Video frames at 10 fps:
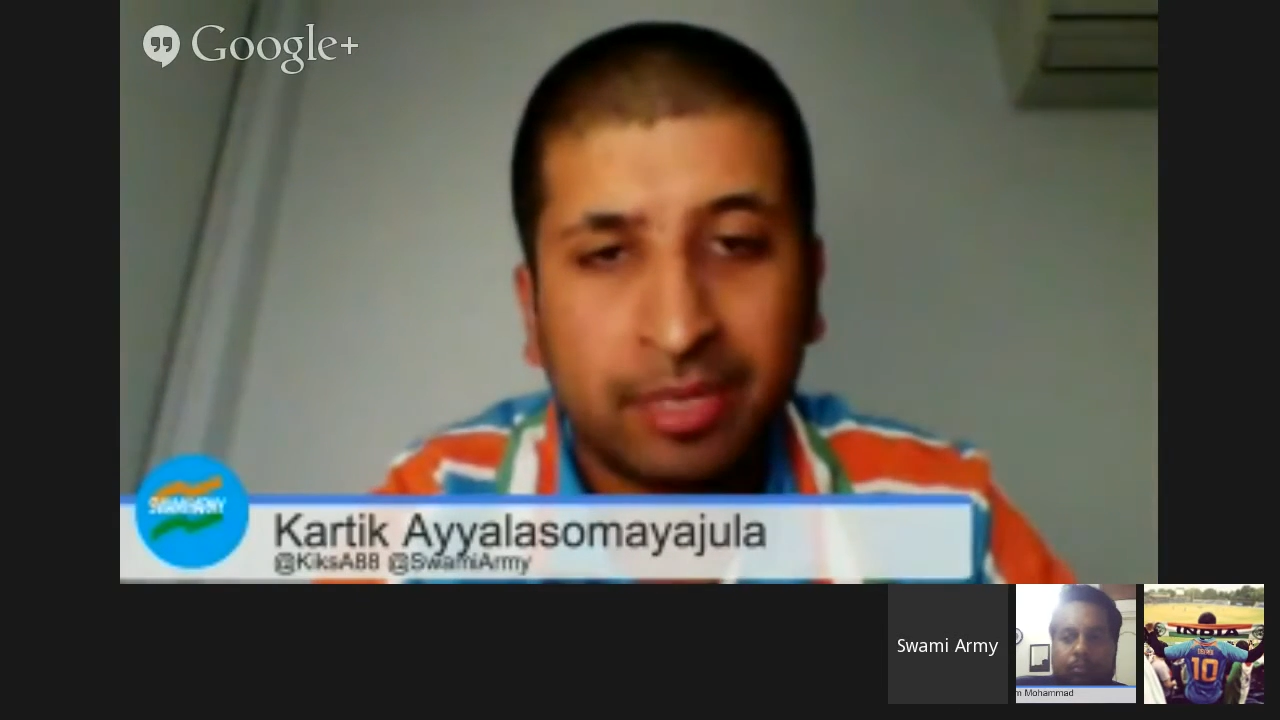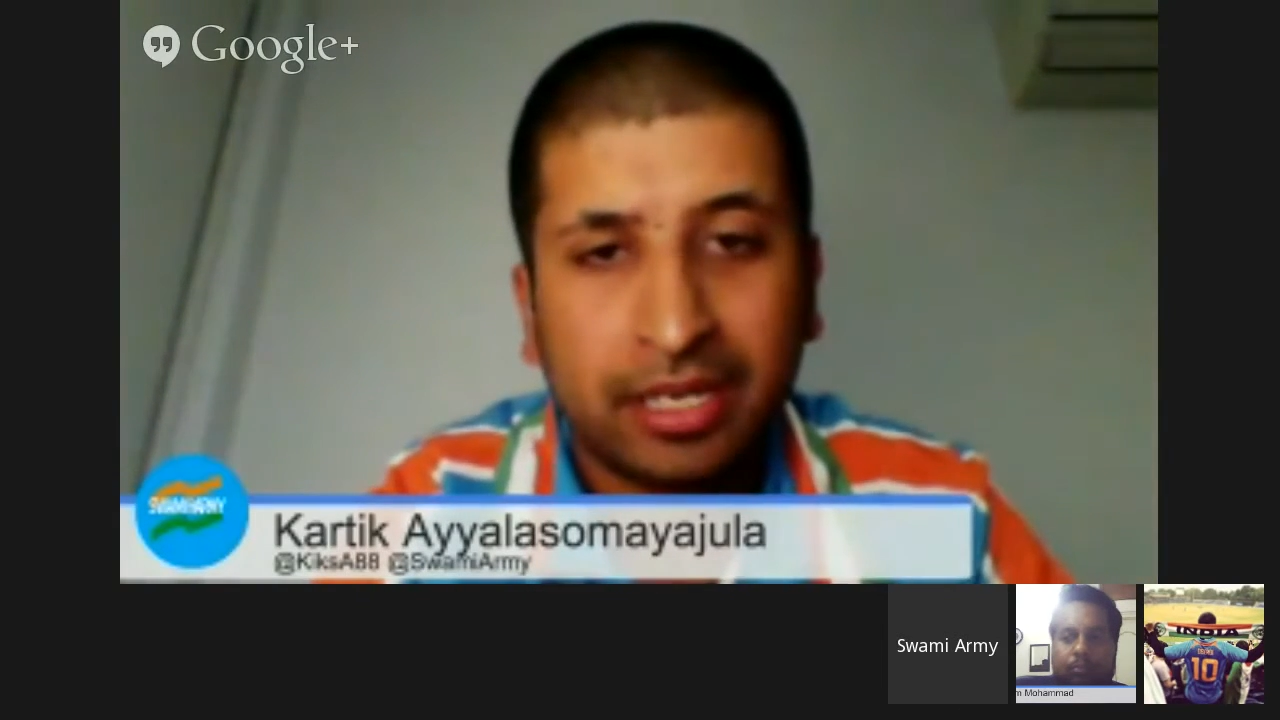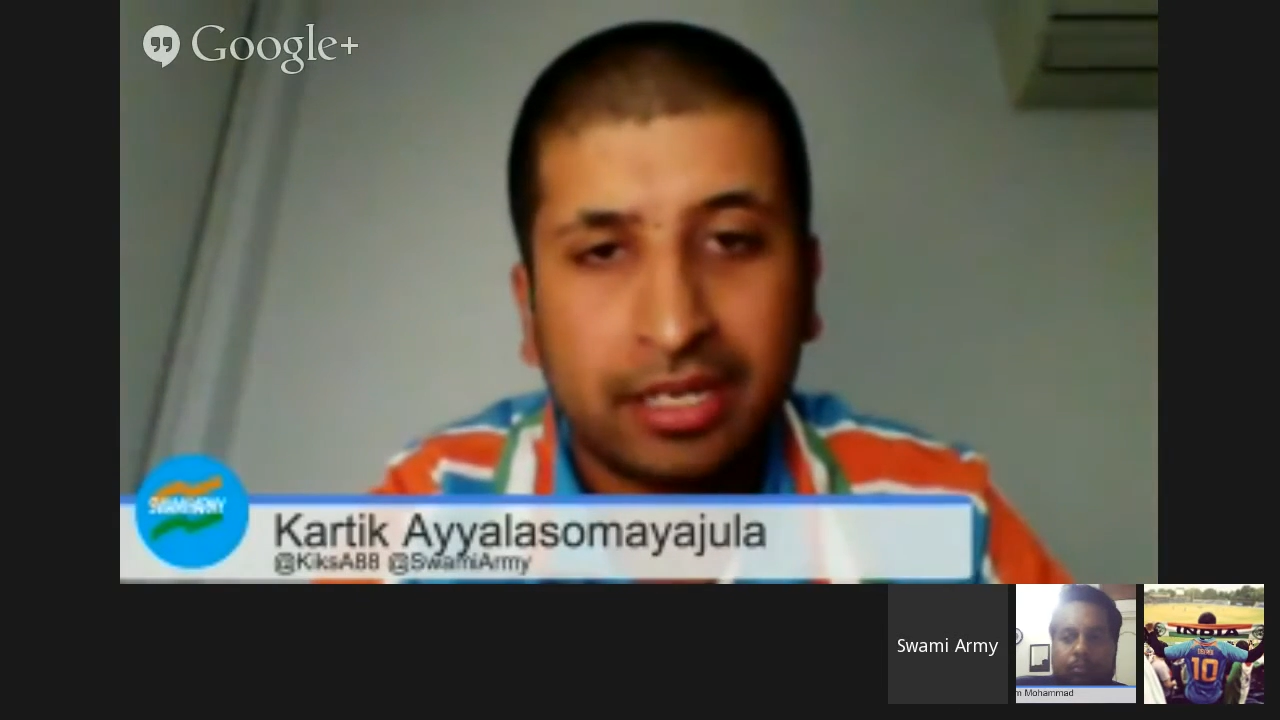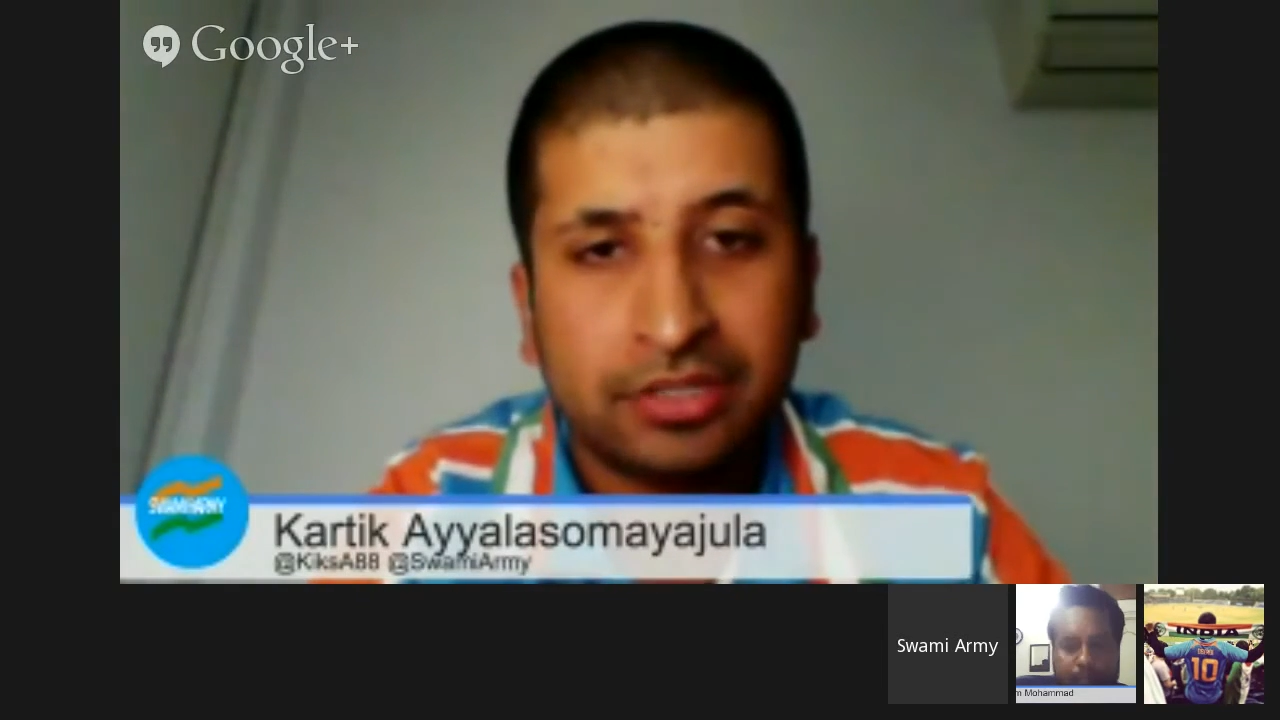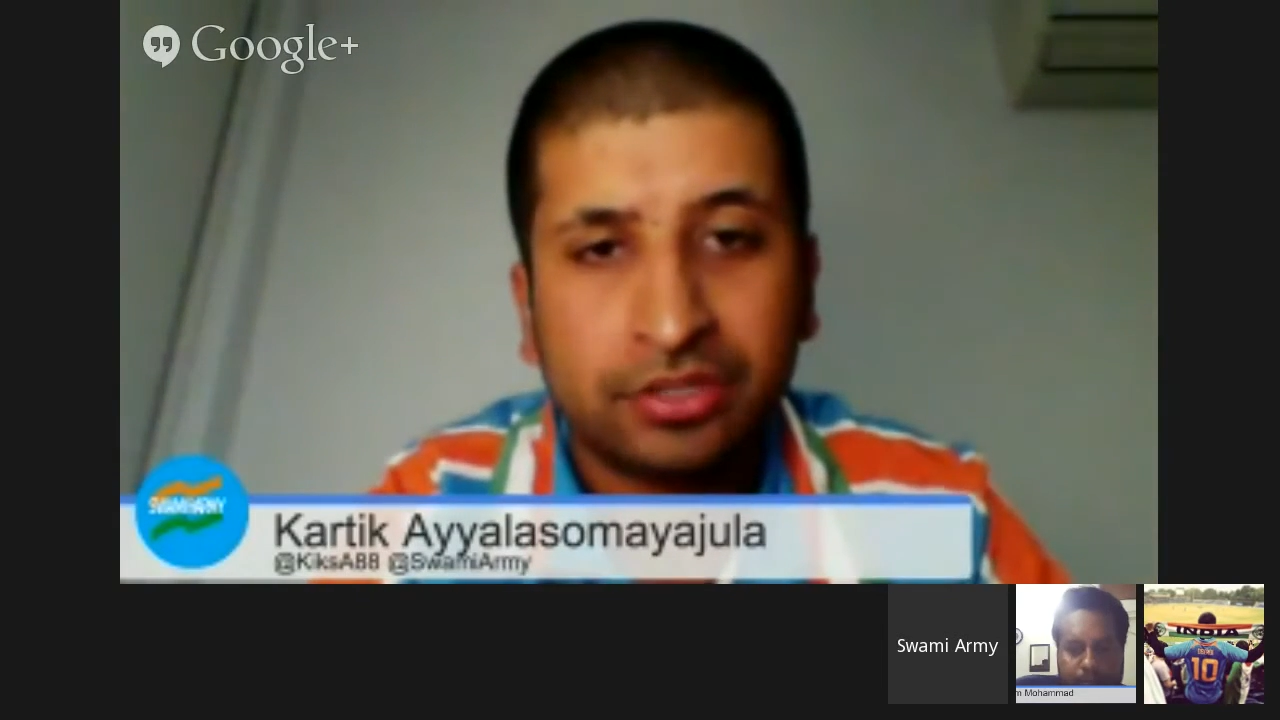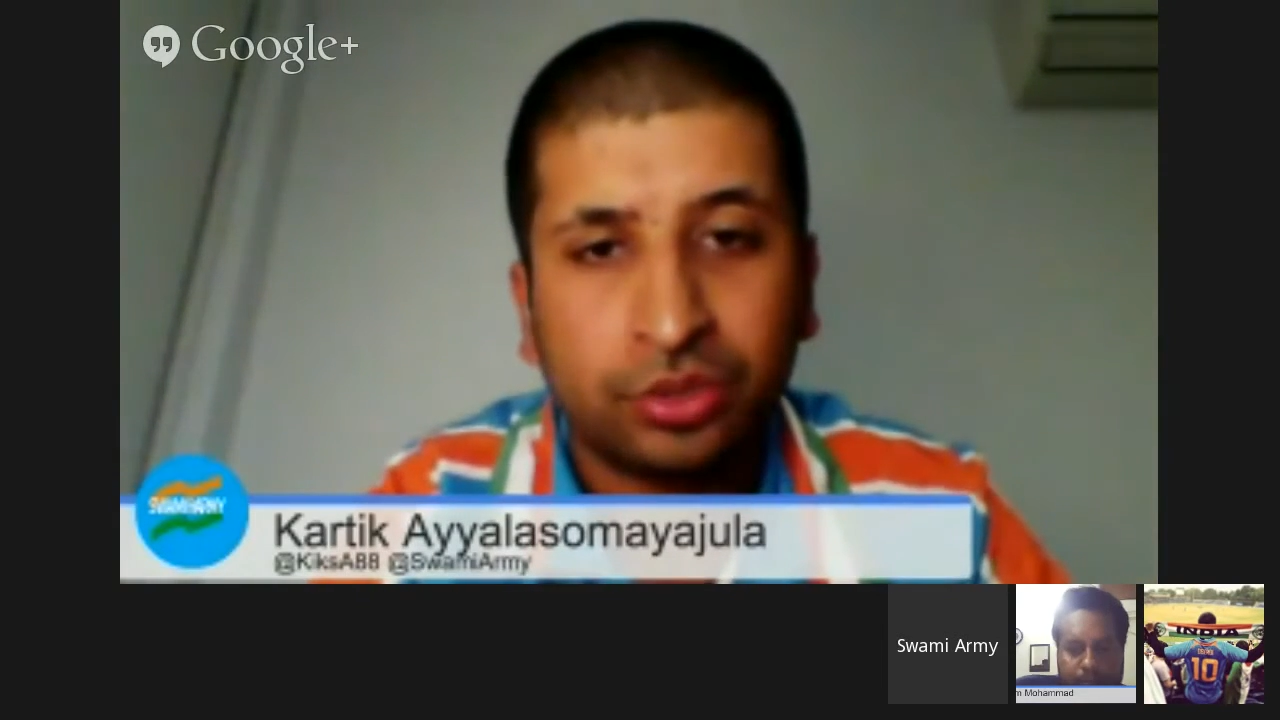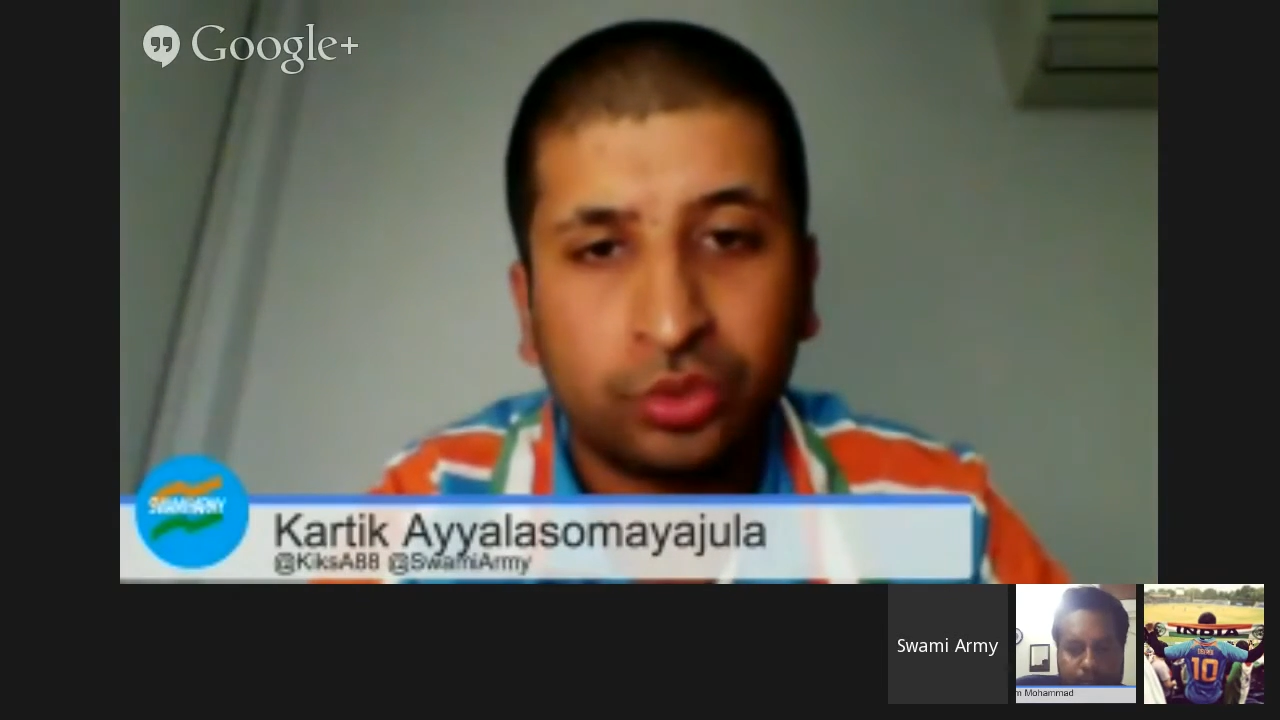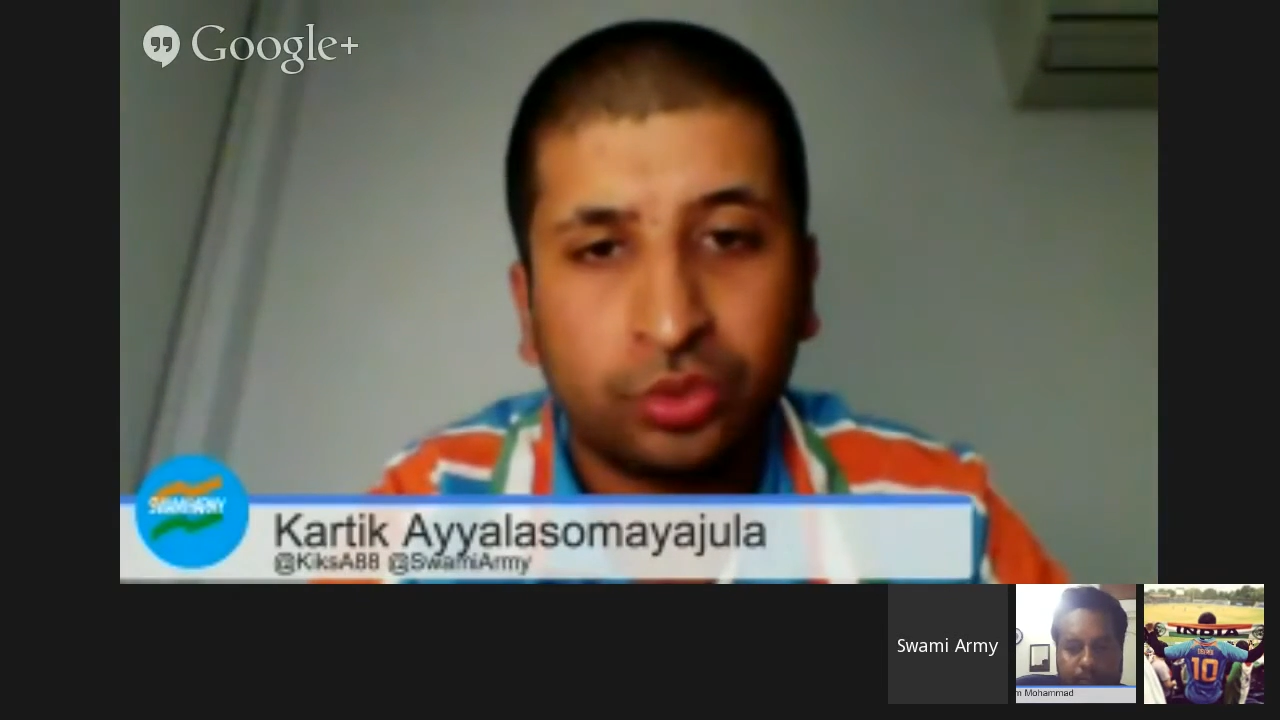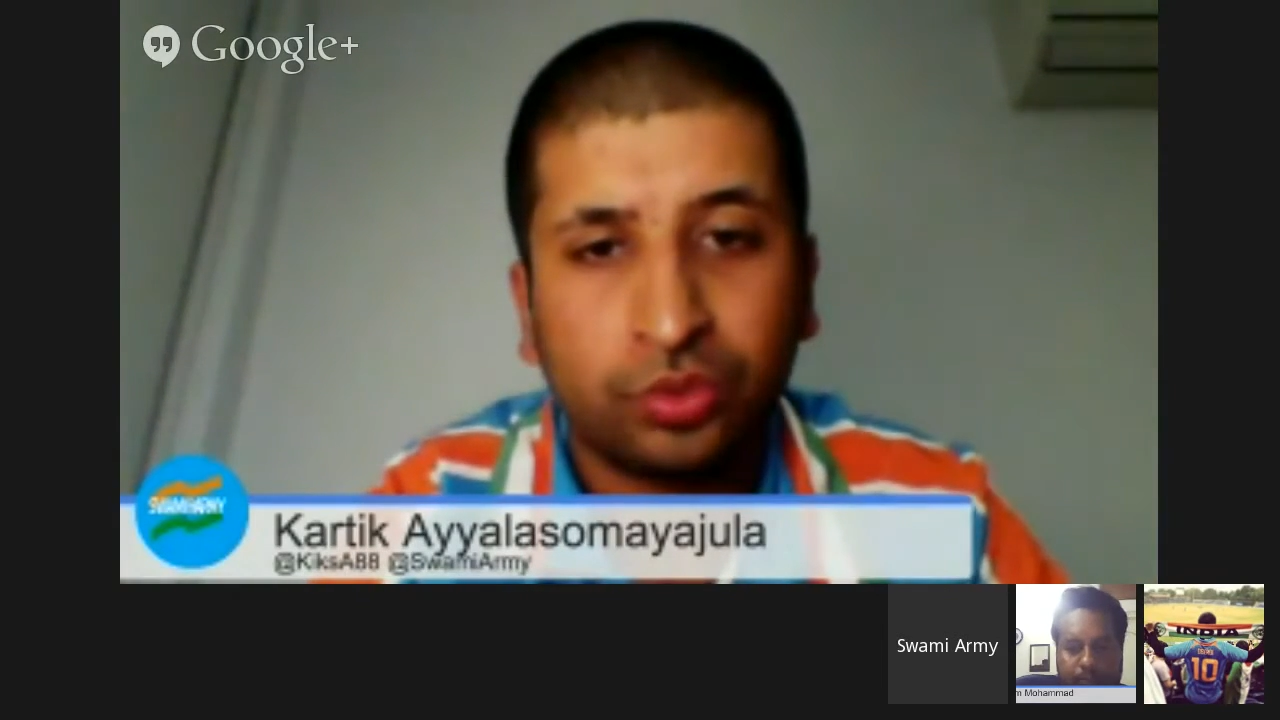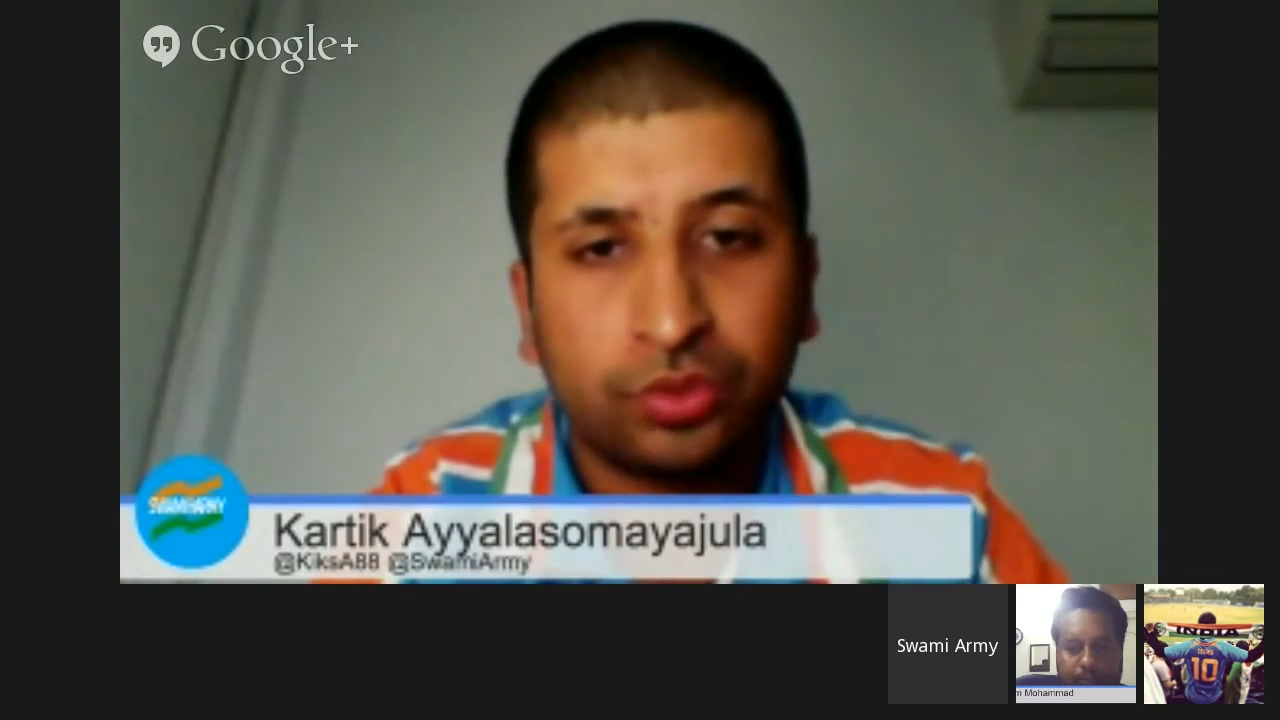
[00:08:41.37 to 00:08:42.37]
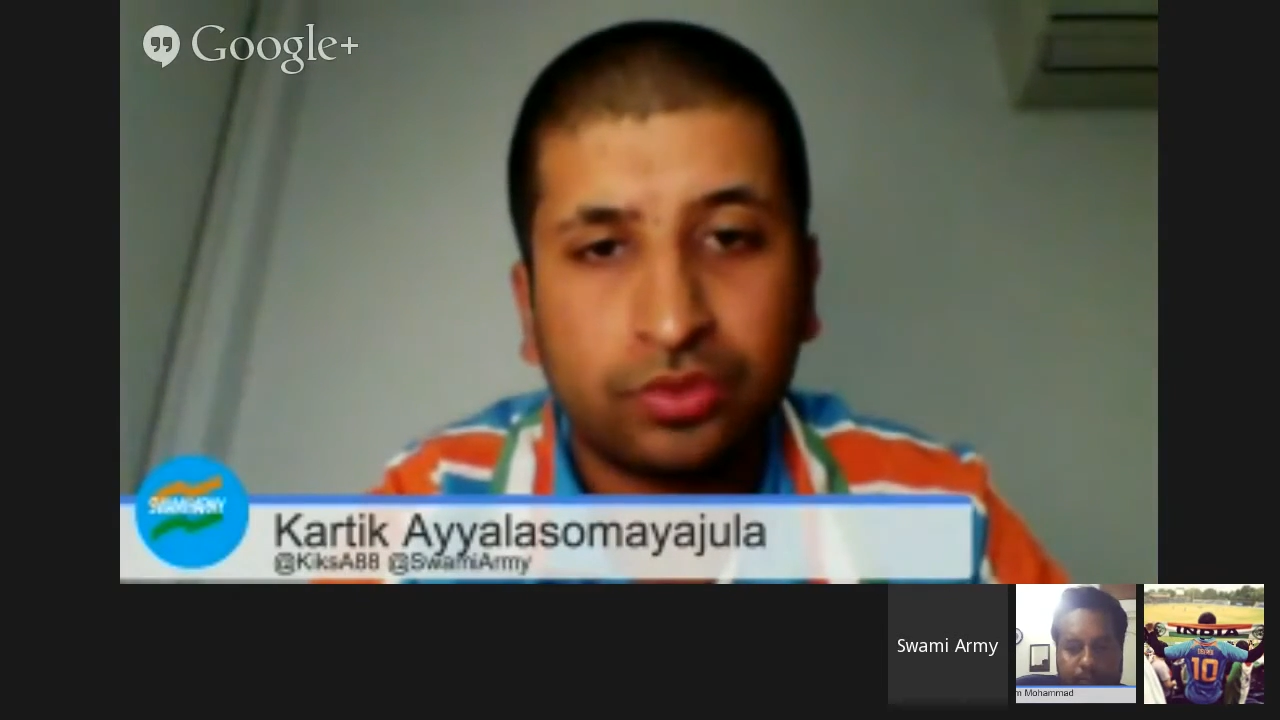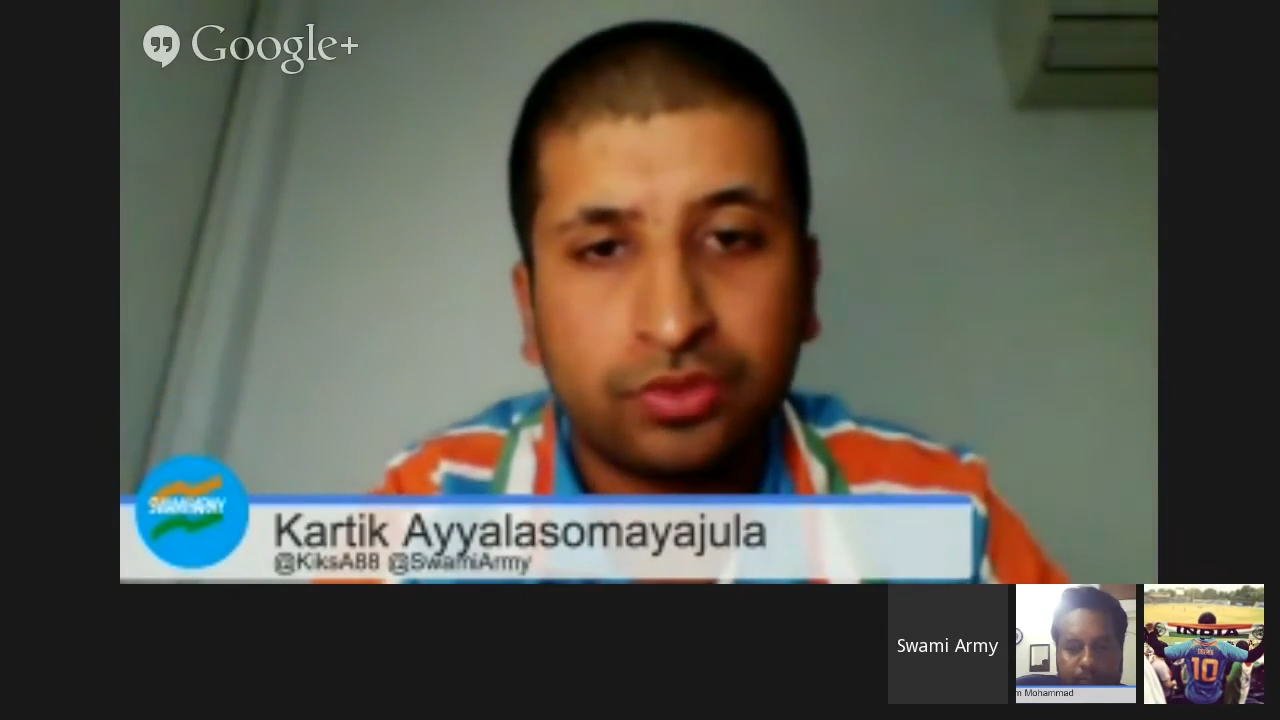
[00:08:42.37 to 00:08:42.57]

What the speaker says: India to